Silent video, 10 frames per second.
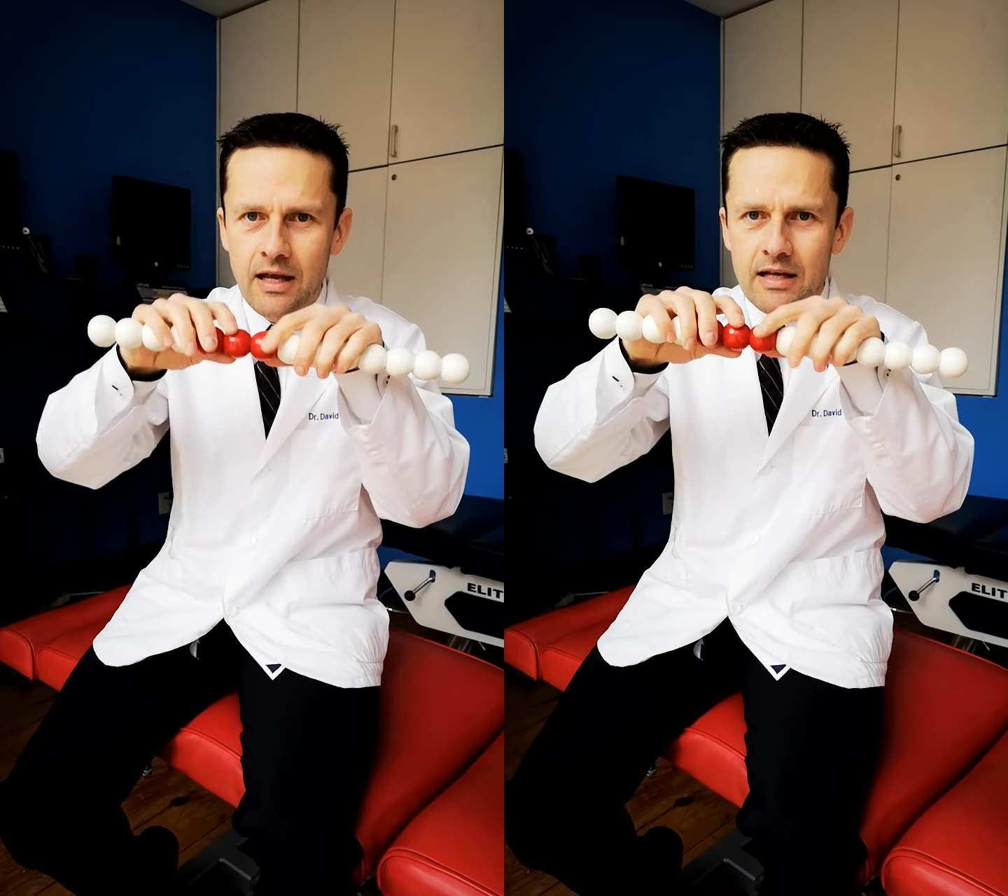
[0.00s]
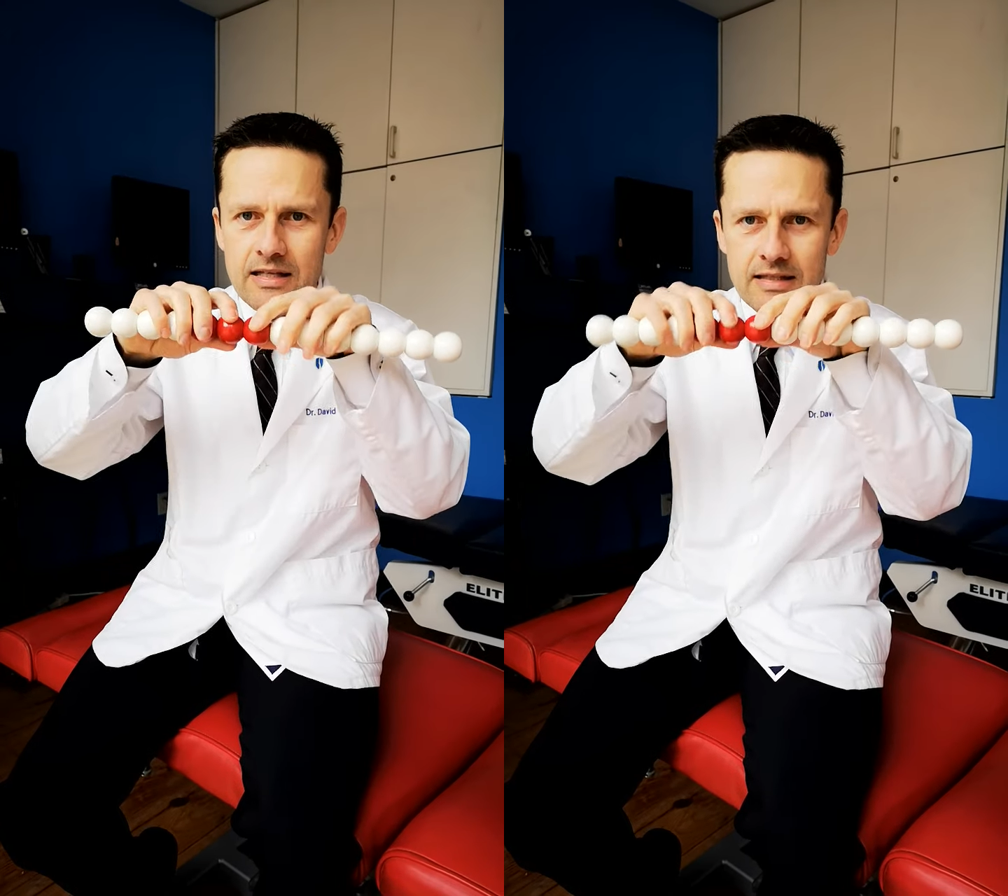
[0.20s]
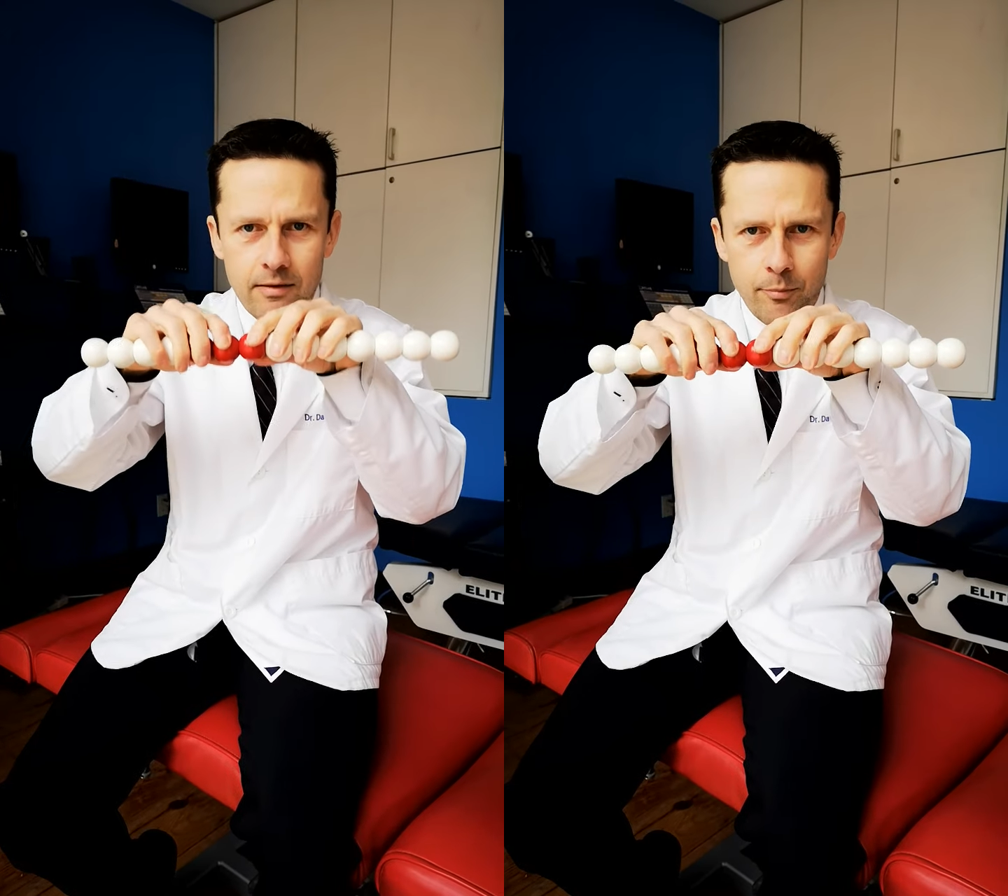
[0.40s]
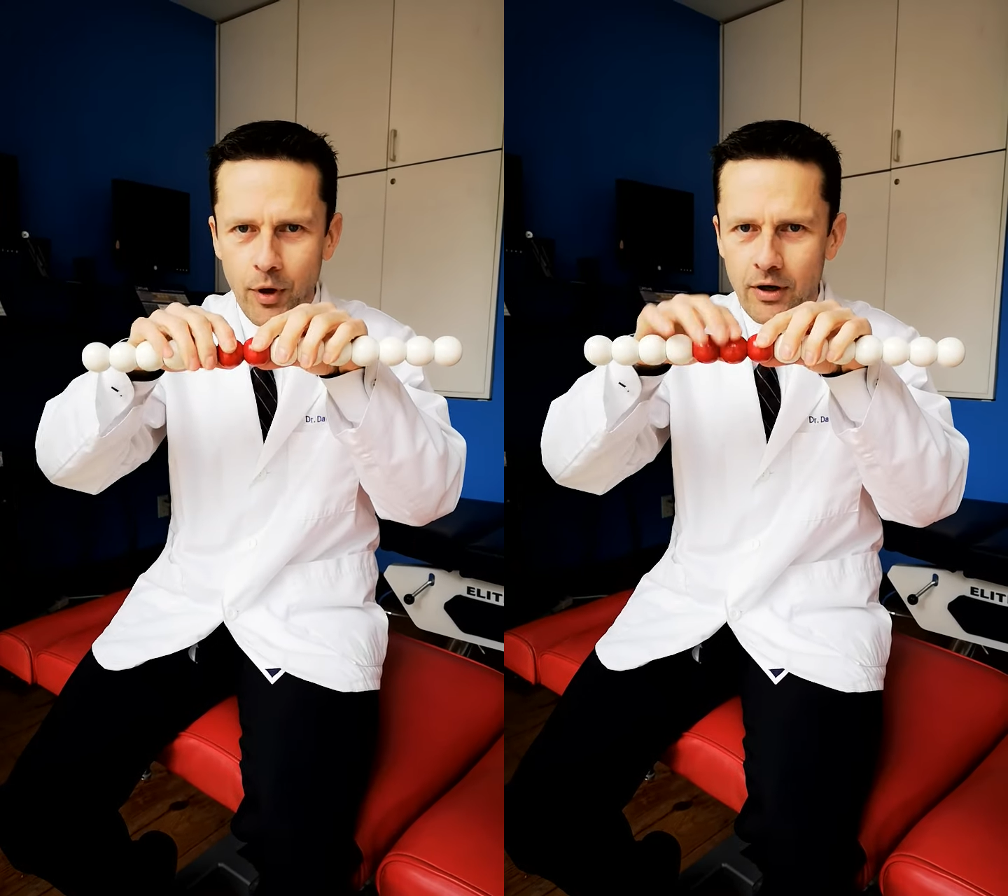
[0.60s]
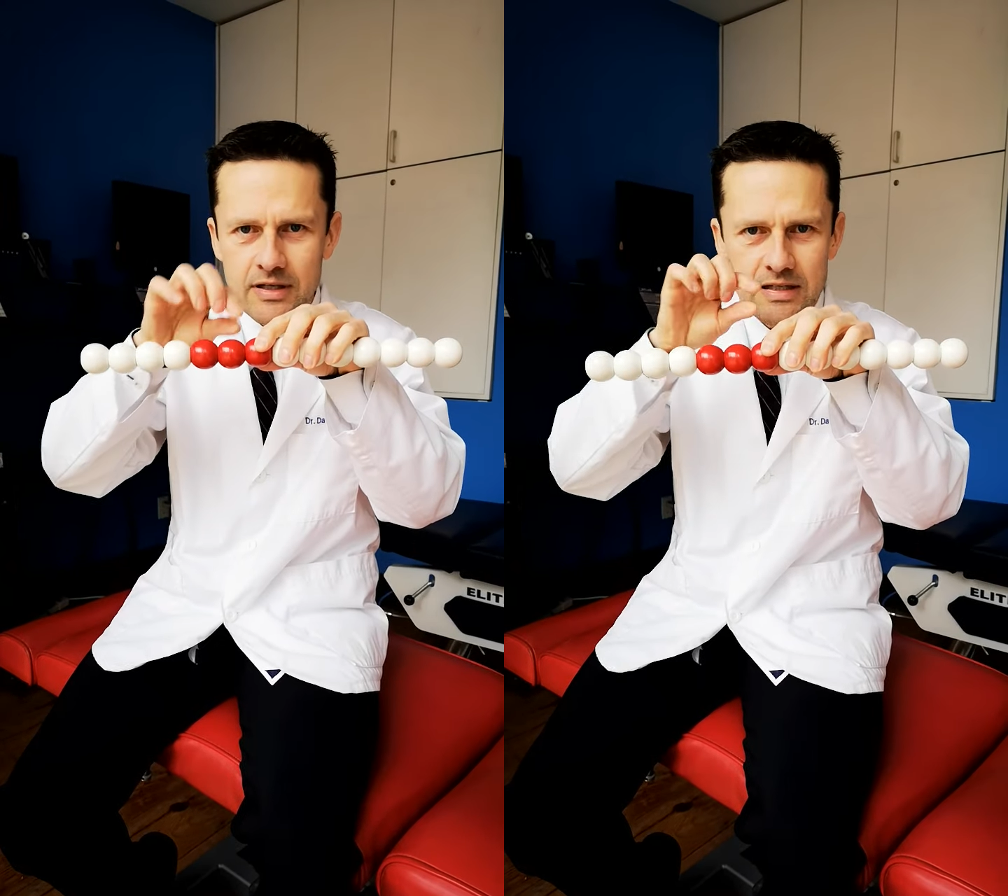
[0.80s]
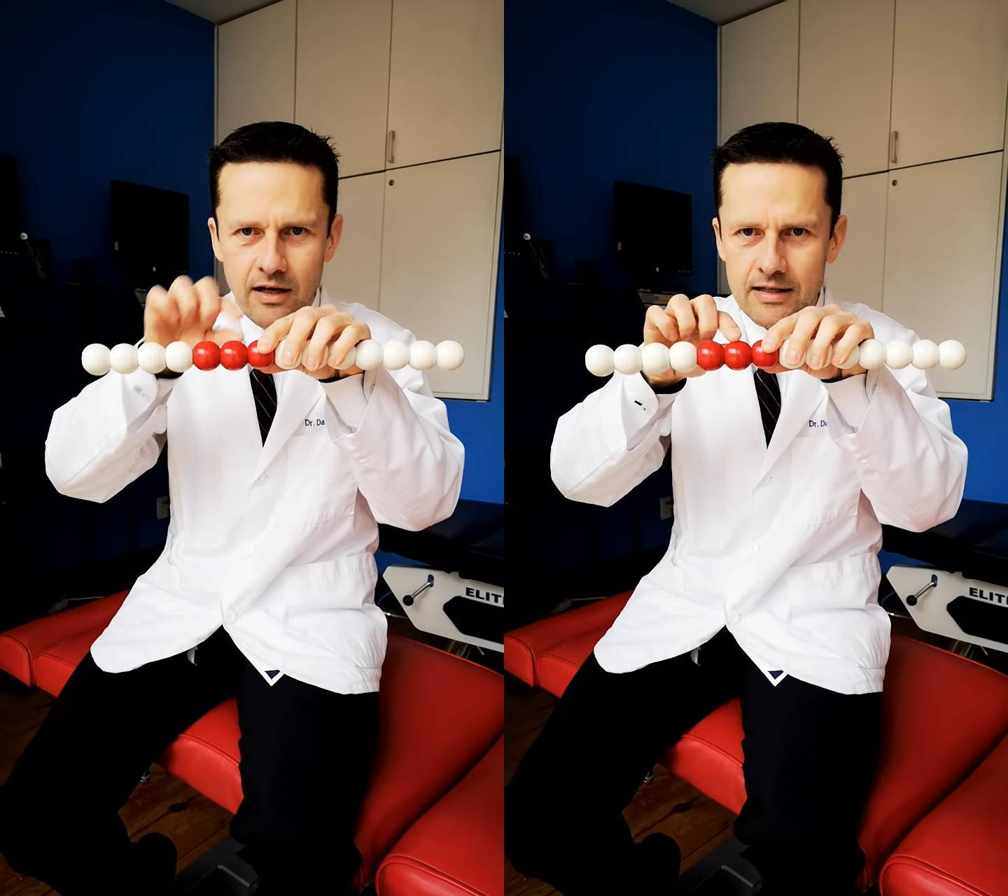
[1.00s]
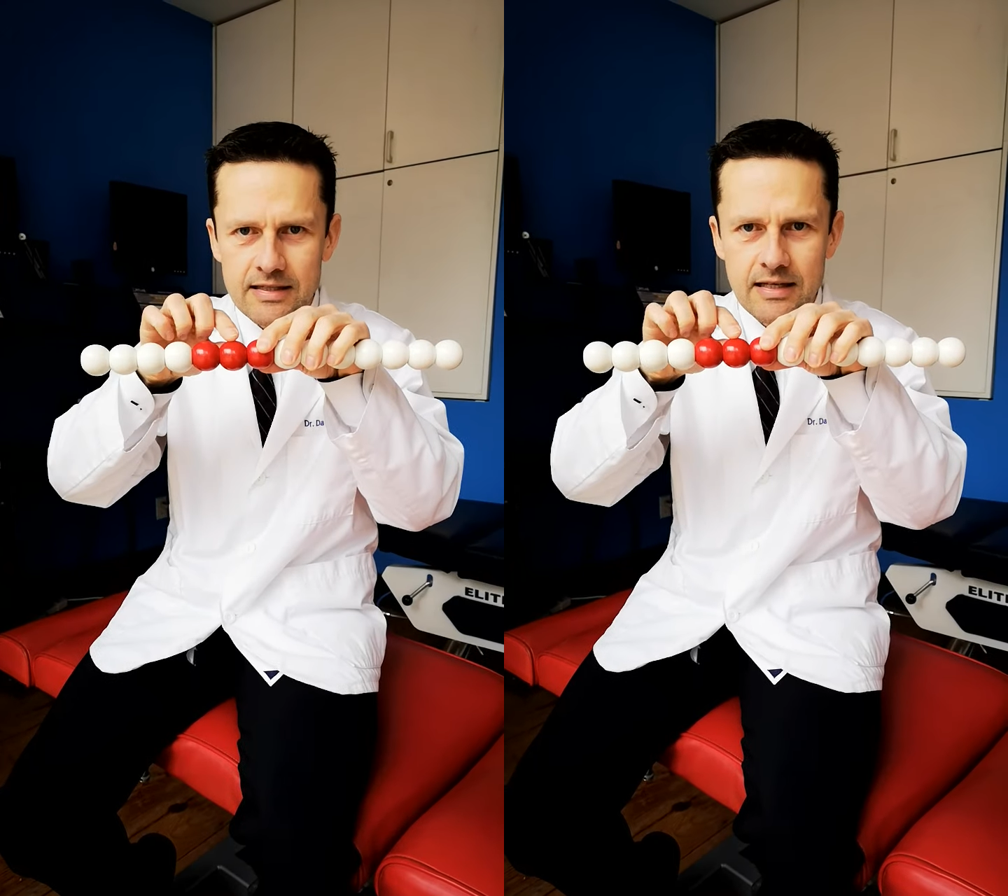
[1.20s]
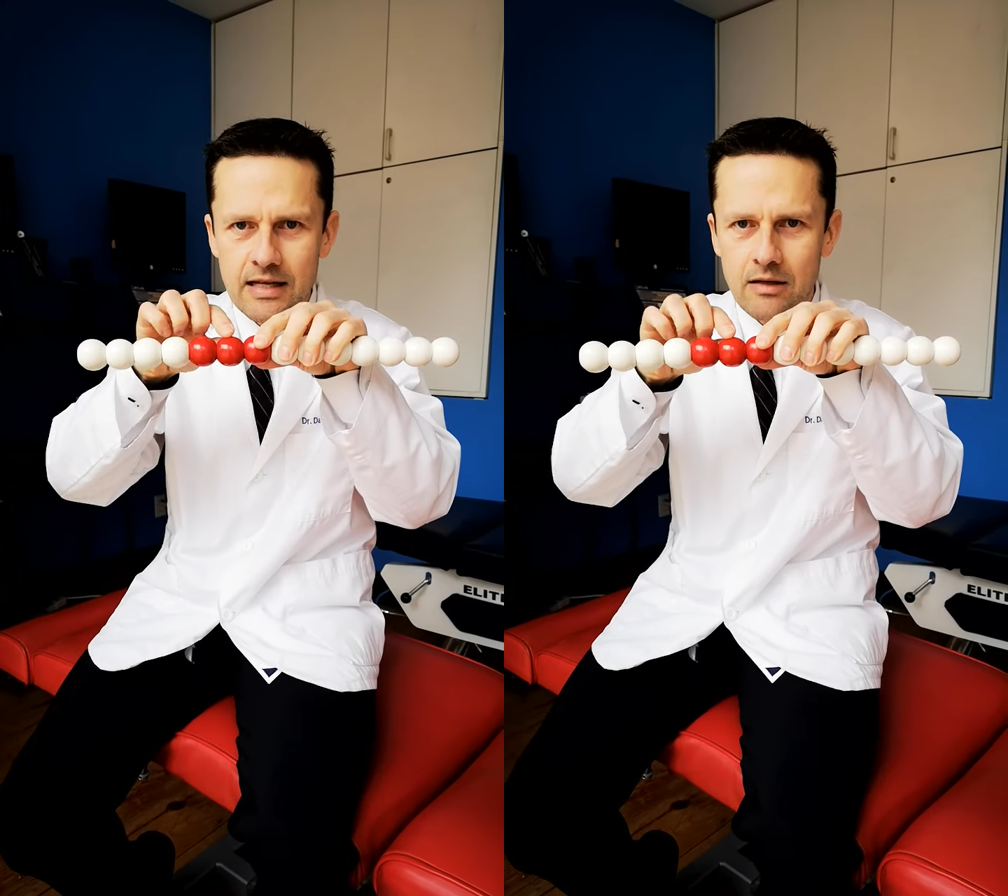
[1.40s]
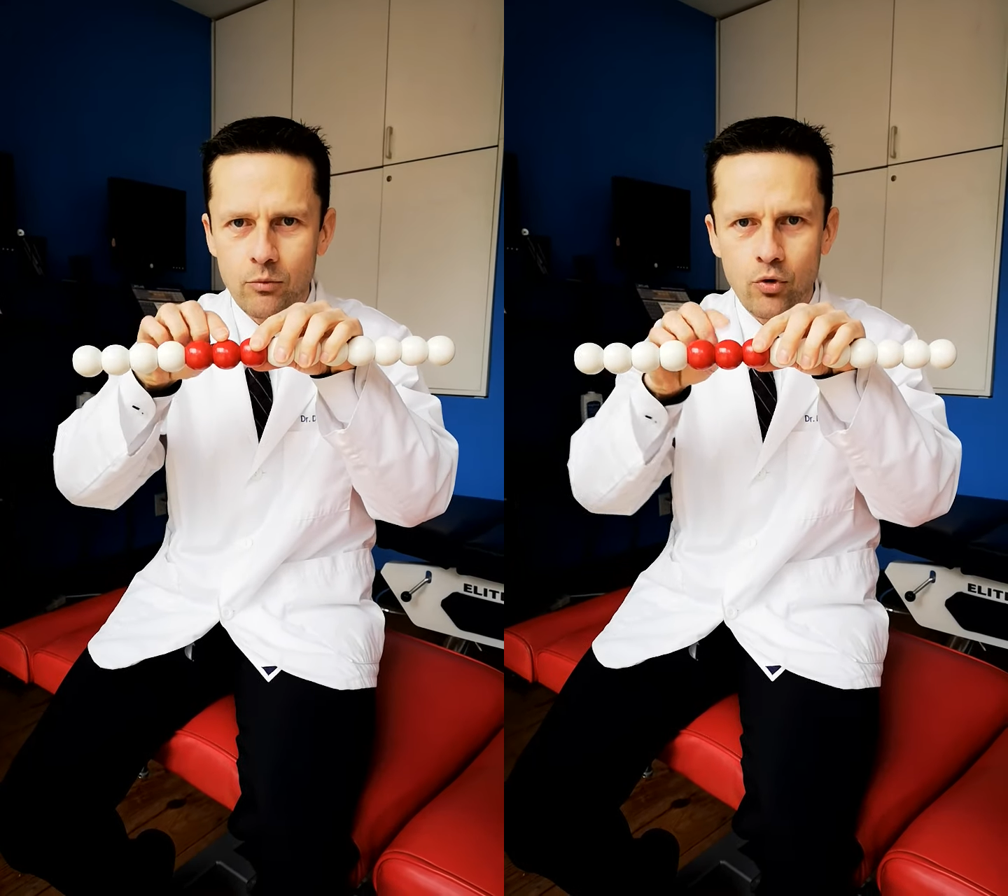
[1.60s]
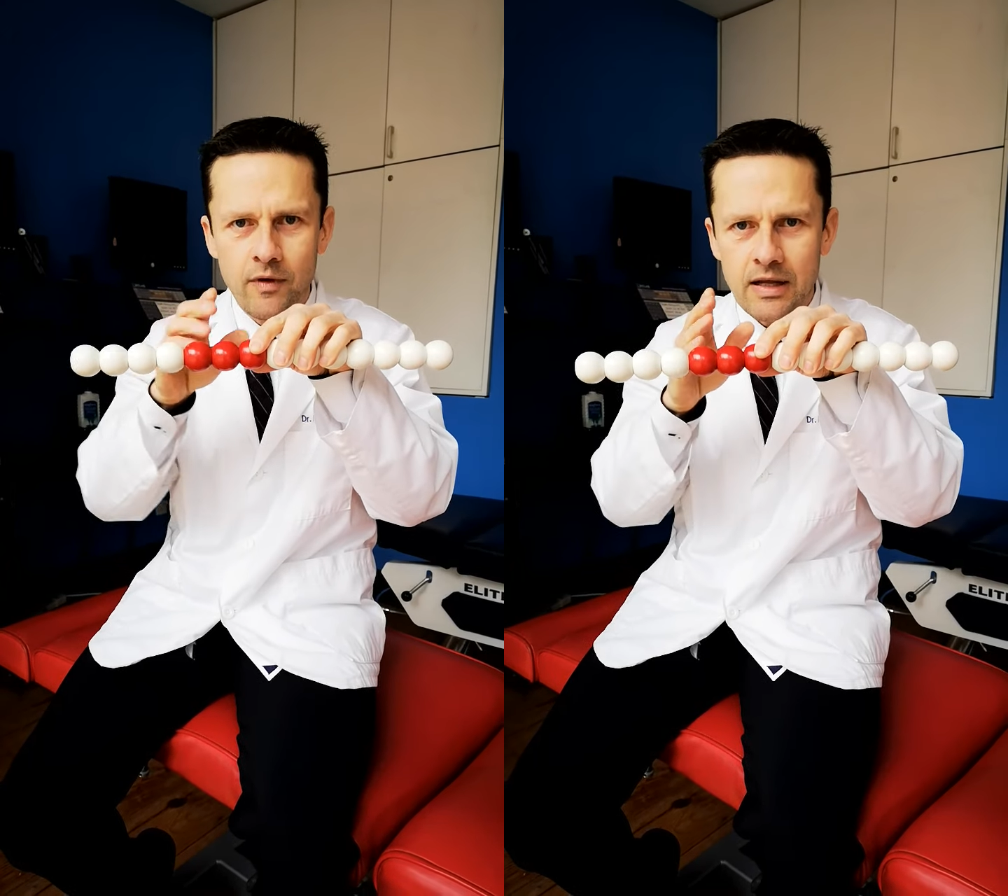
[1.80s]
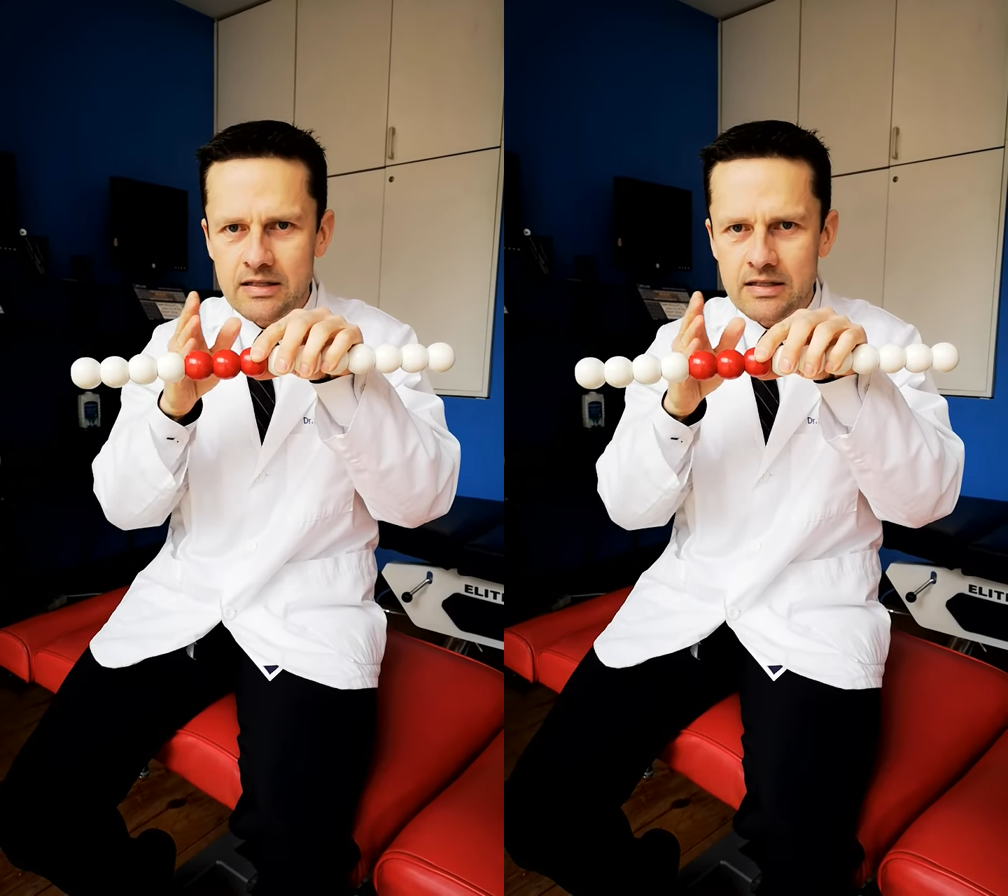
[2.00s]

some part is not sitting and moving,